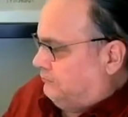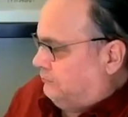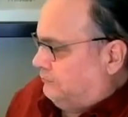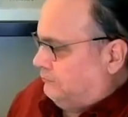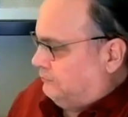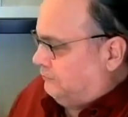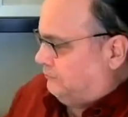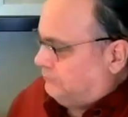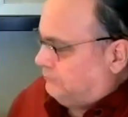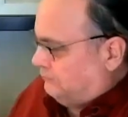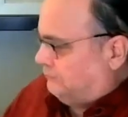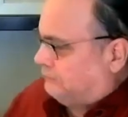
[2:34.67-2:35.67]

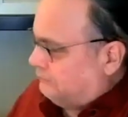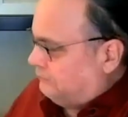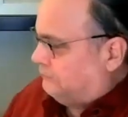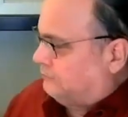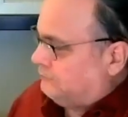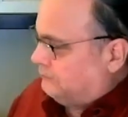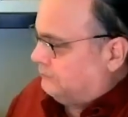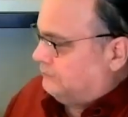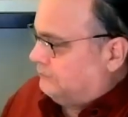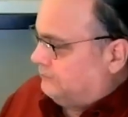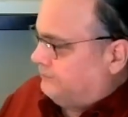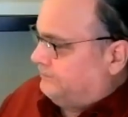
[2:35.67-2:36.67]

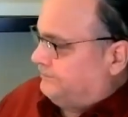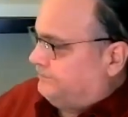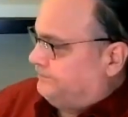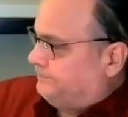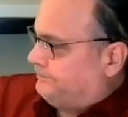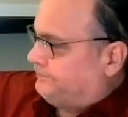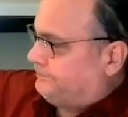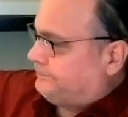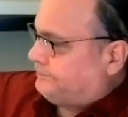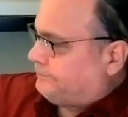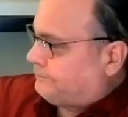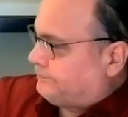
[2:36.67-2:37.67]

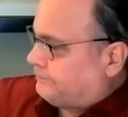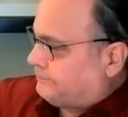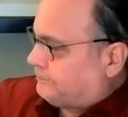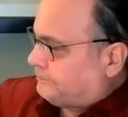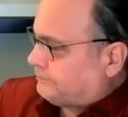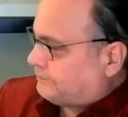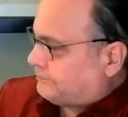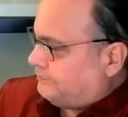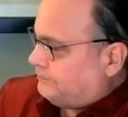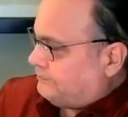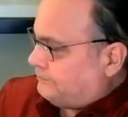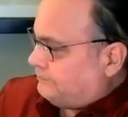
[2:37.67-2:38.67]

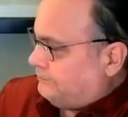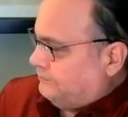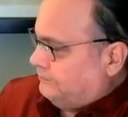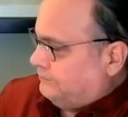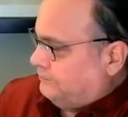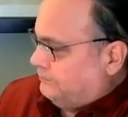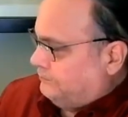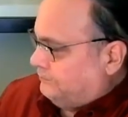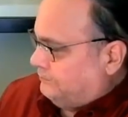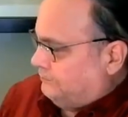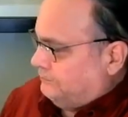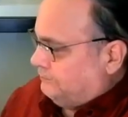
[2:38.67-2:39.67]

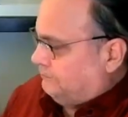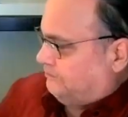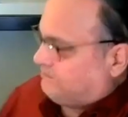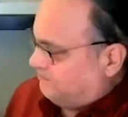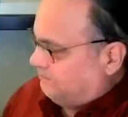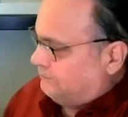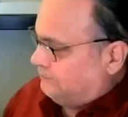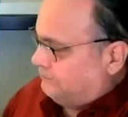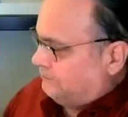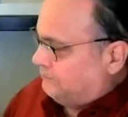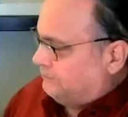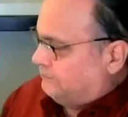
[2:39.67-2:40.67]

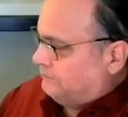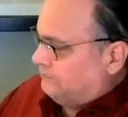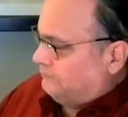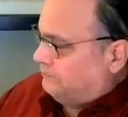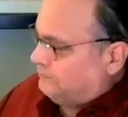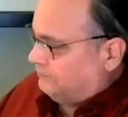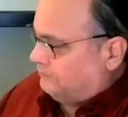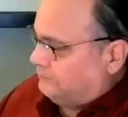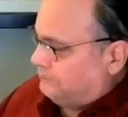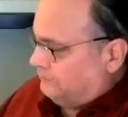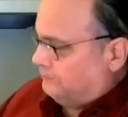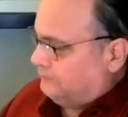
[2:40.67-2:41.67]

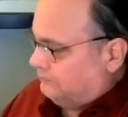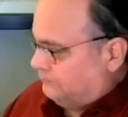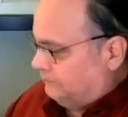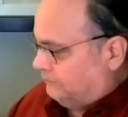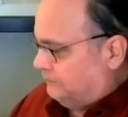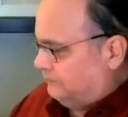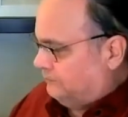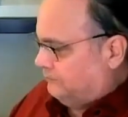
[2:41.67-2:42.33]
Nothing is said.